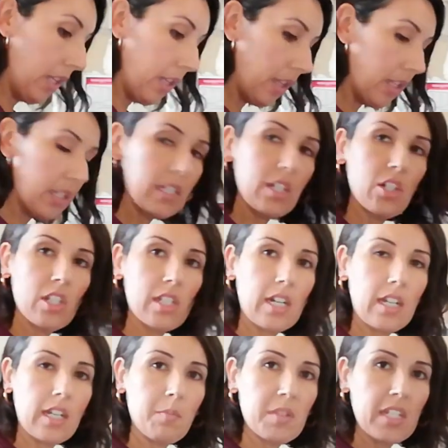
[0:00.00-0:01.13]
This dish is going to
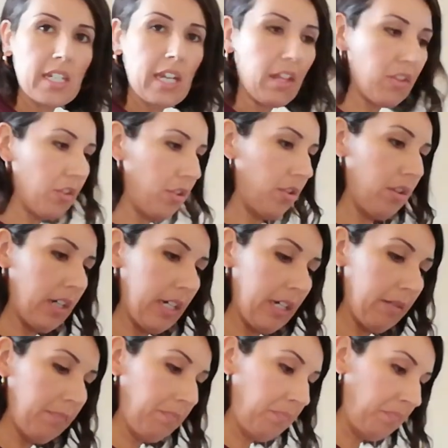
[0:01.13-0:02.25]
come together
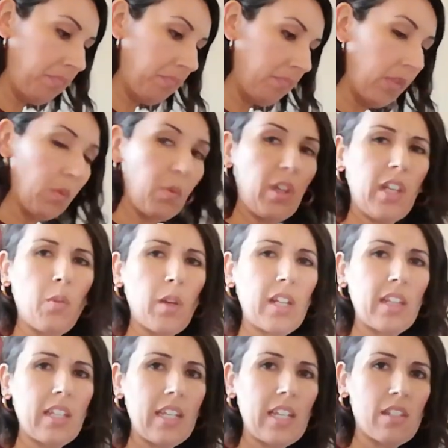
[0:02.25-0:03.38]
really quickly,